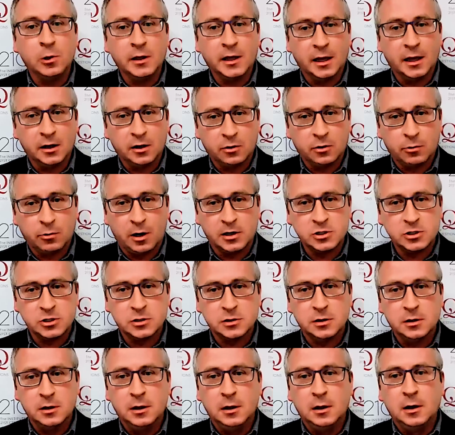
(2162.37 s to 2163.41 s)
get
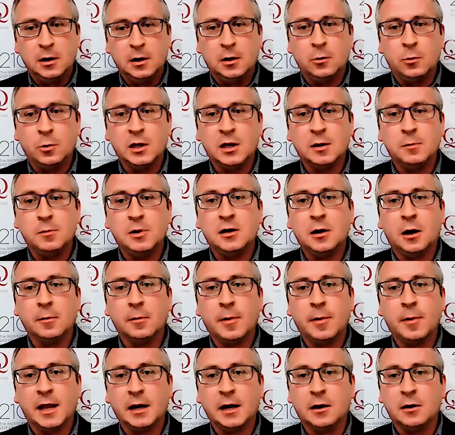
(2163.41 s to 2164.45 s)
crushed. We can be
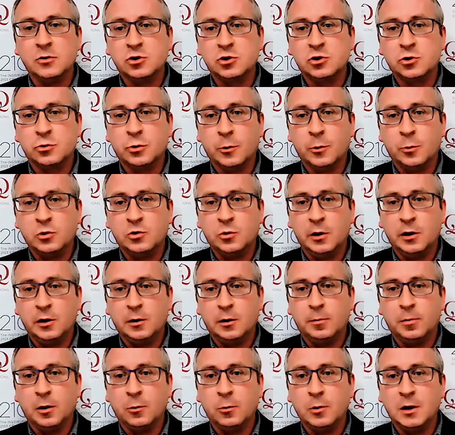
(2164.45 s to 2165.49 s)
dogmatic on Twitter,
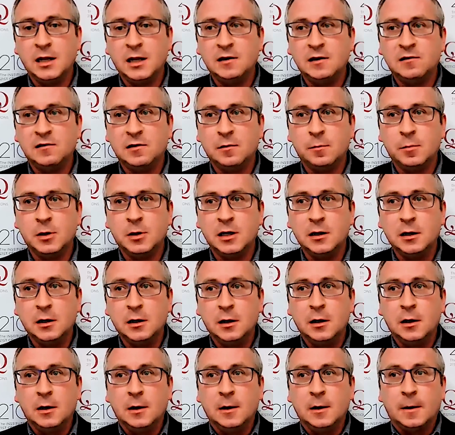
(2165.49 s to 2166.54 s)
but we need to be,
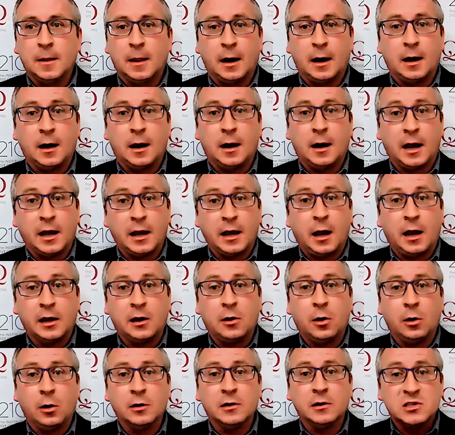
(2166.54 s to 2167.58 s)
uh, I, I,
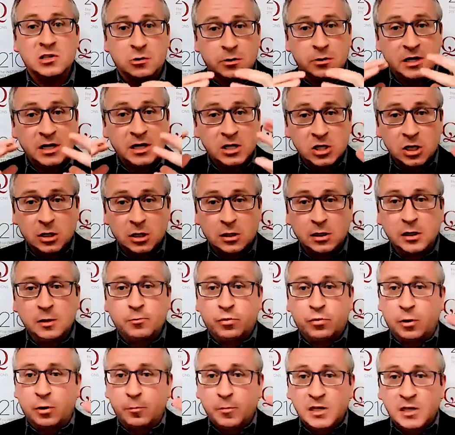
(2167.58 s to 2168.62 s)
call it strategically
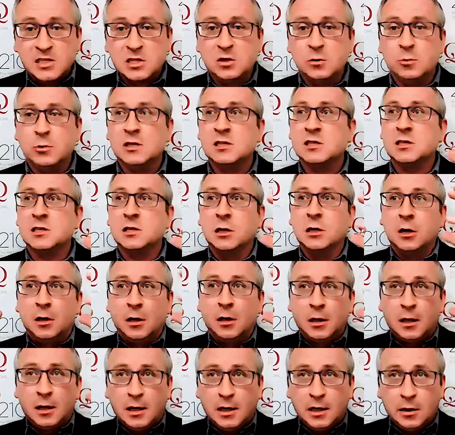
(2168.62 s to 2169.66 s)
promiscuous
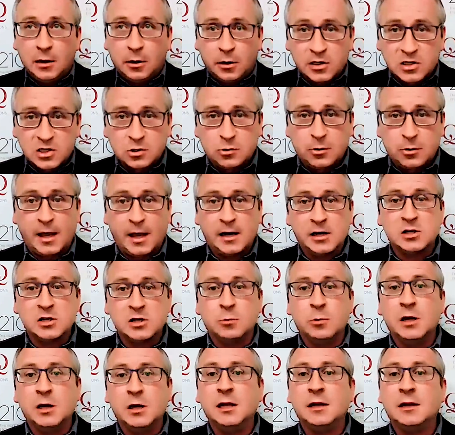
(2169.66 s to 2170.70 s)
in our strategy.
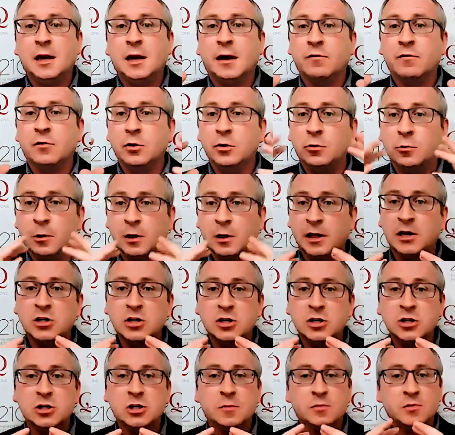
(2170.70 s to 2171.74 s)
We need to have good
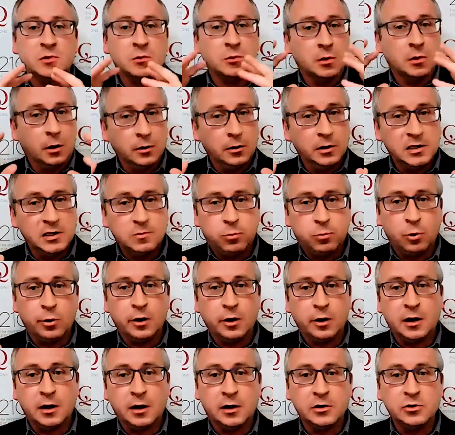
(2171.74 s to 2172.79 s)
relationships with all these border
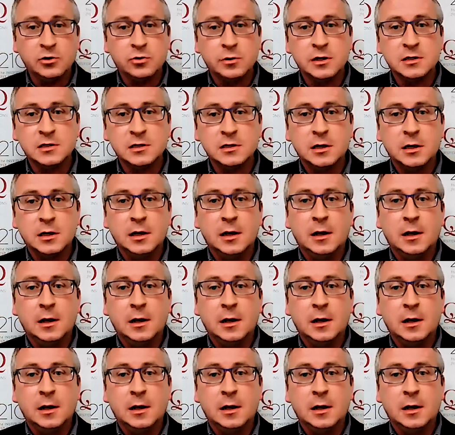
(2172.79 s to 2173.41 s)
countries